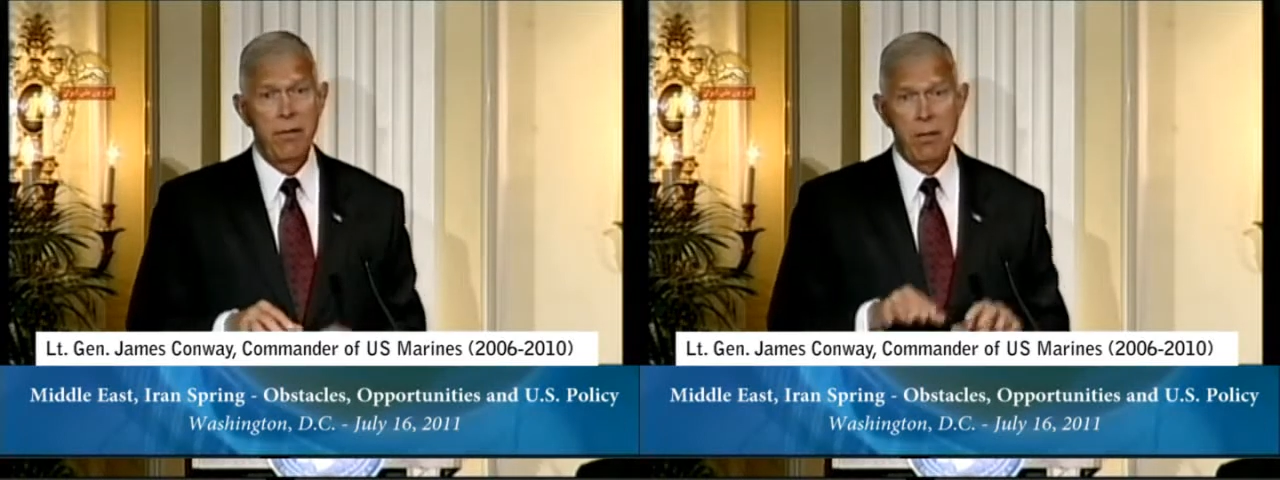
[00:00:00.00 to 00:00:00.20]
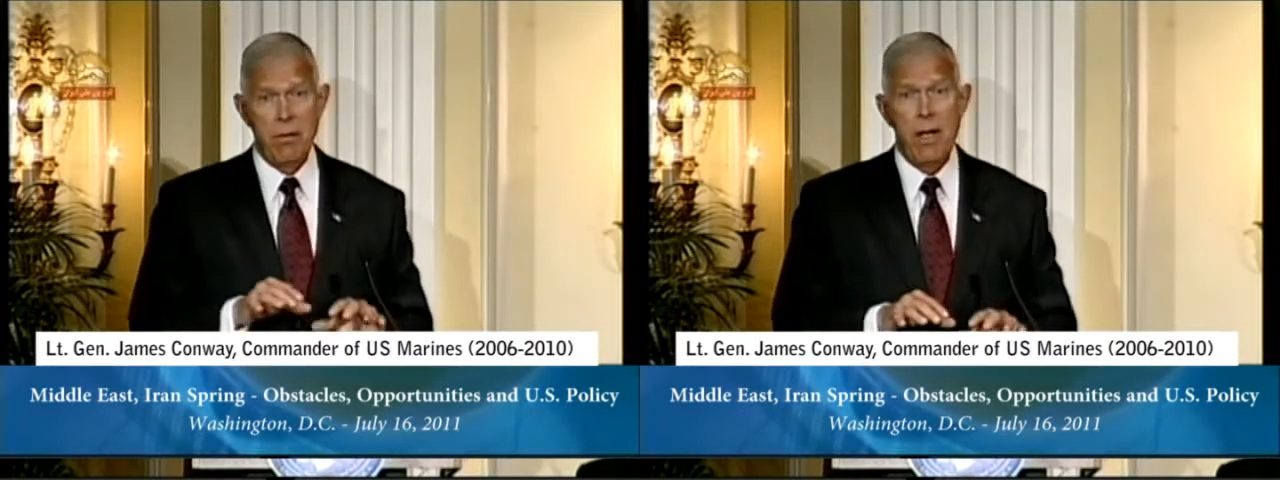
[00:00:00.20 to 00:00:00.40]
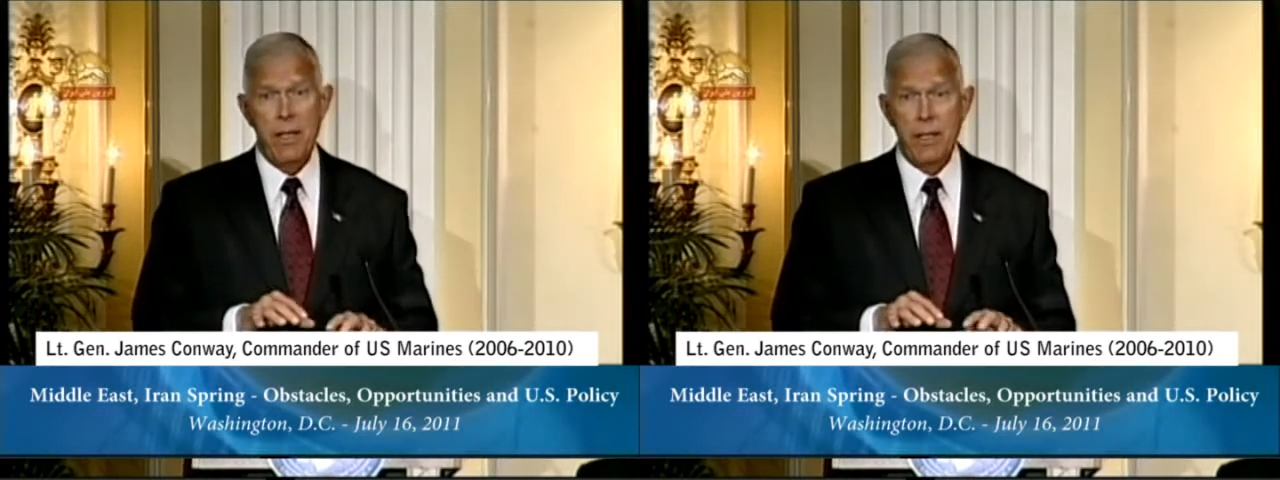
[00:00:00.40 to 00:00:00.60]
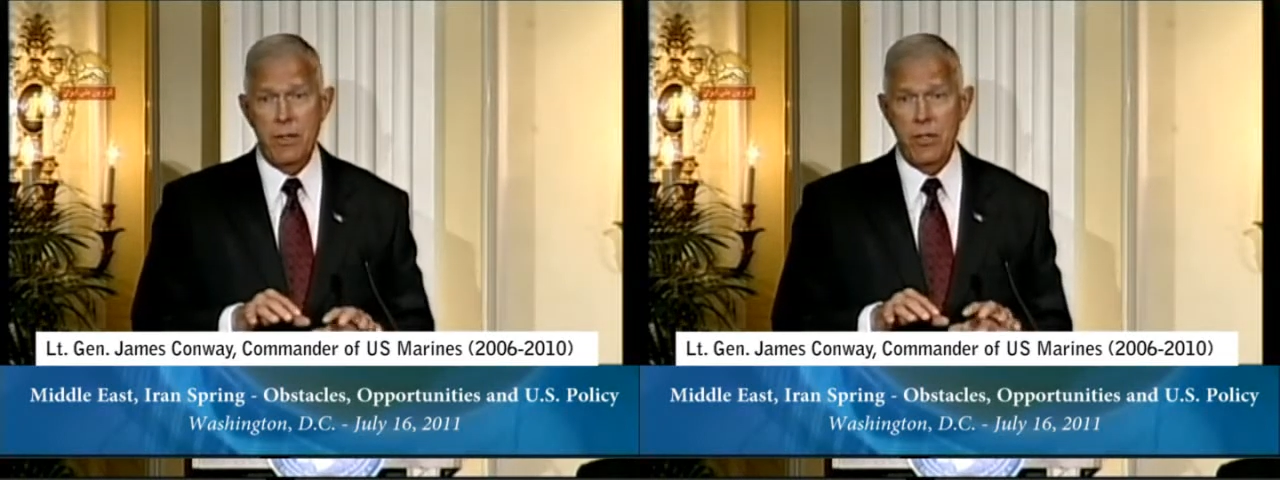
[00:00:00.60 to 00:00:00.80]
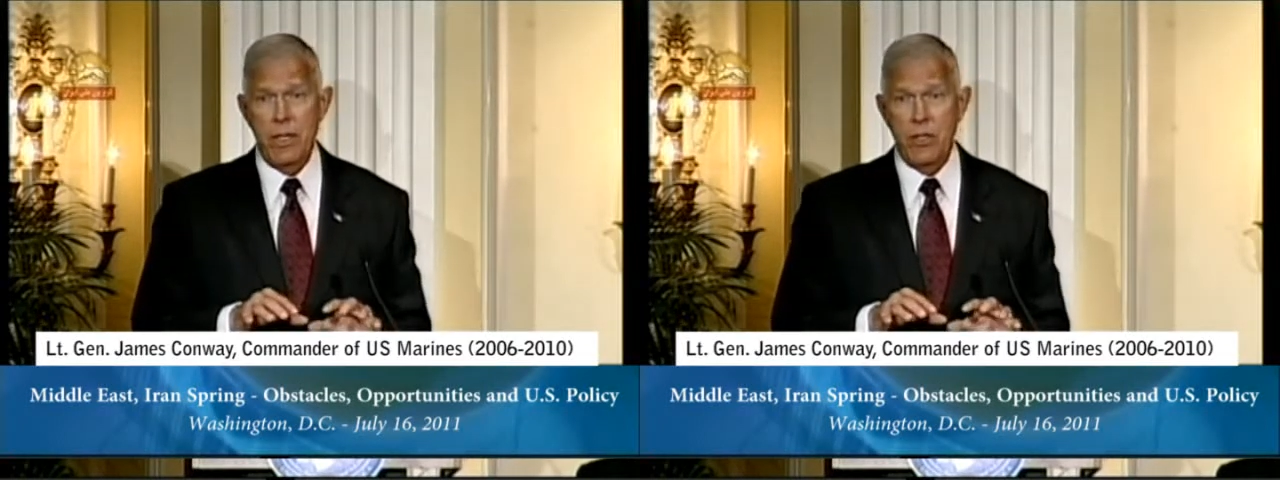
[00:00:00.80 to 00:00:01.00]
we
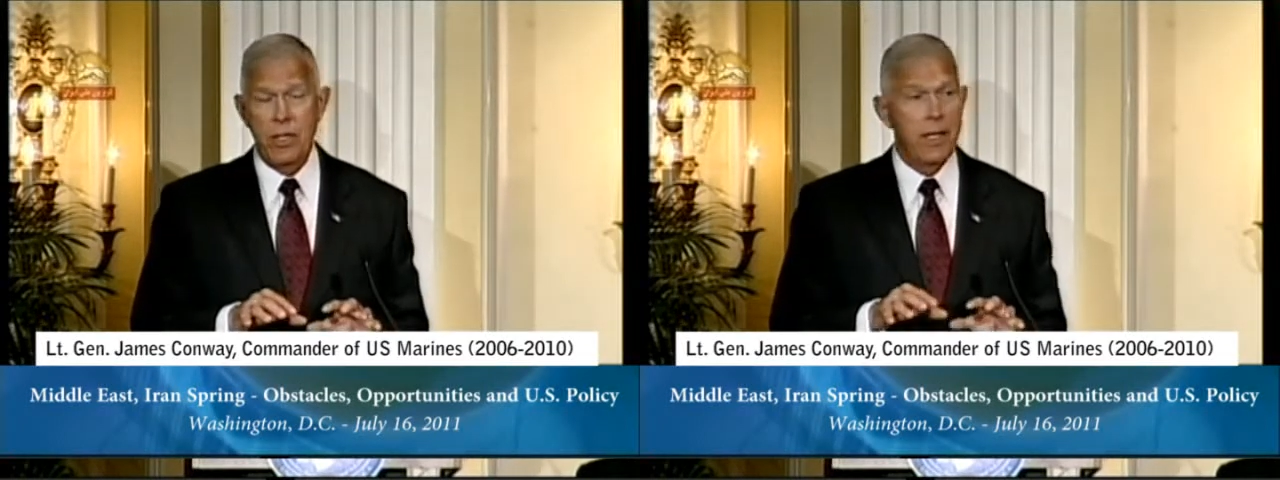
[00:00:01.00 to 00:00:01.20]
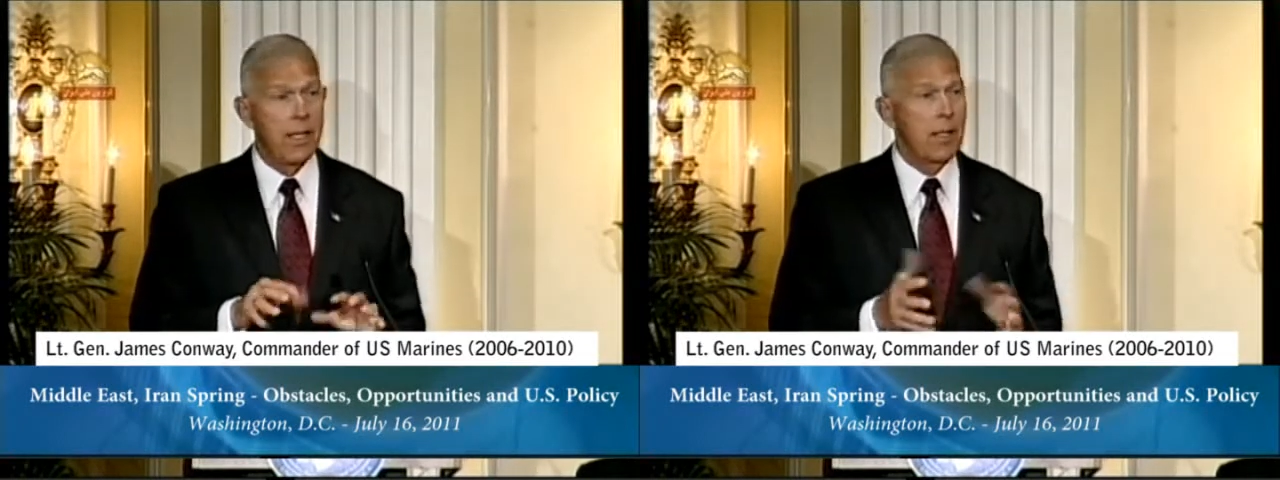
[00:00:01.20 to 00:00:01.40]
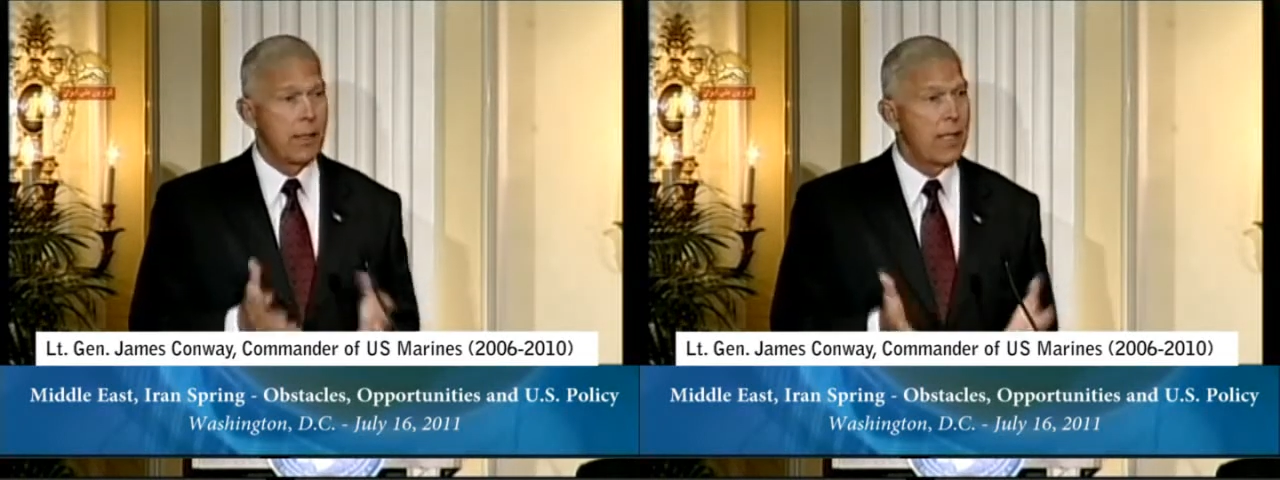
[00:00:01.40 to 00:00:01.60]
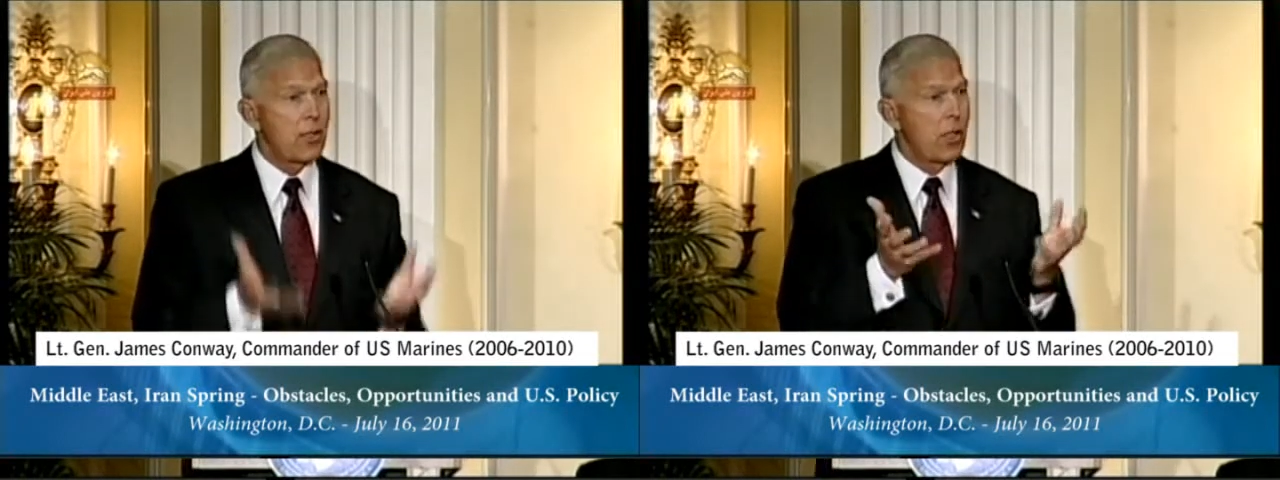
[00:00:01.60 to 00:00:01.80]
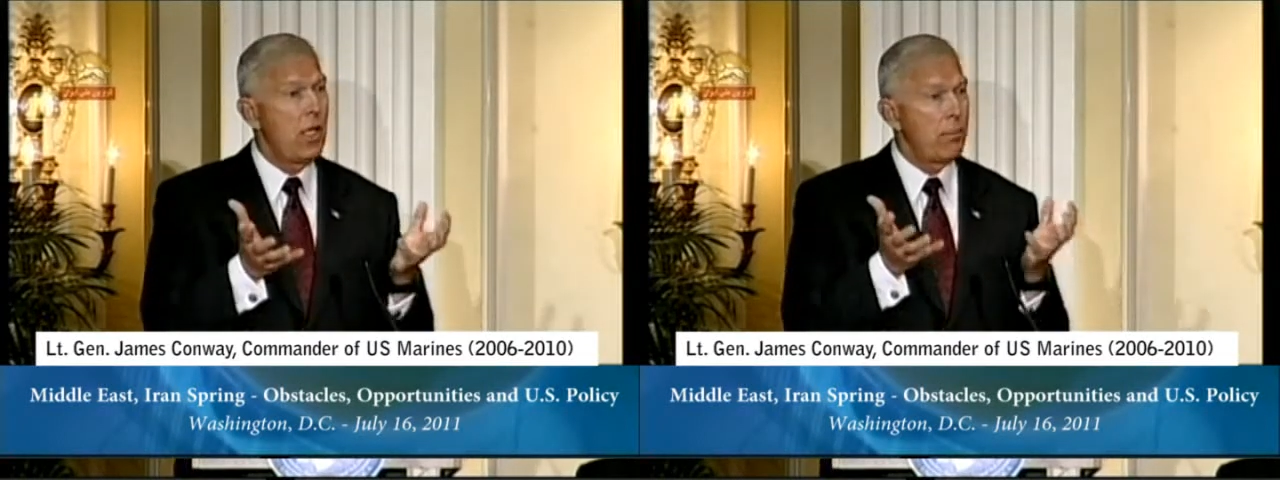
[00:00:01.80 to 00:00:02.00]
are at the end
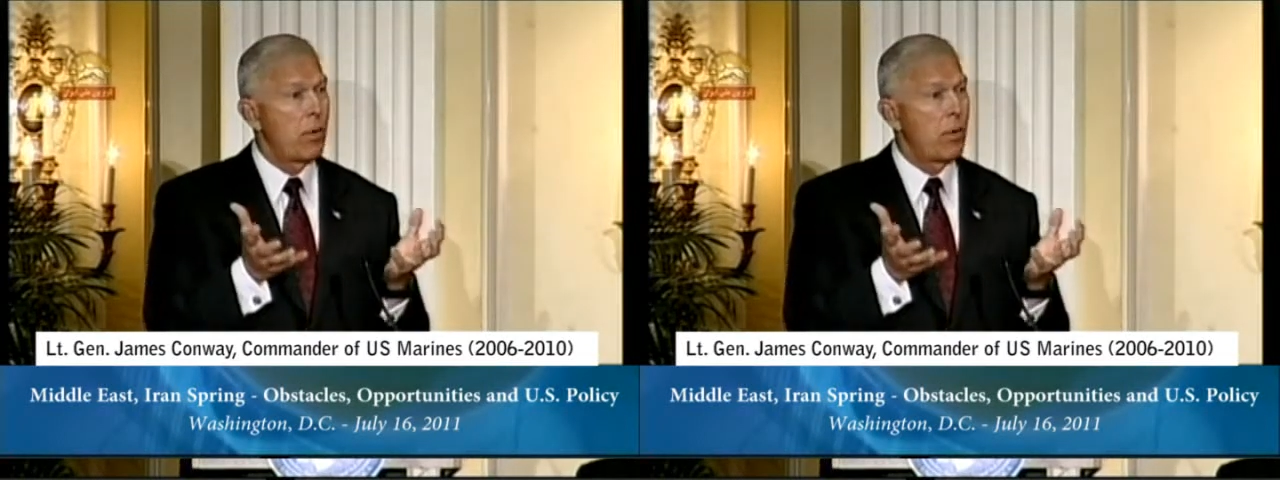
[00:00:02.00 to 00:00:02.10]
of that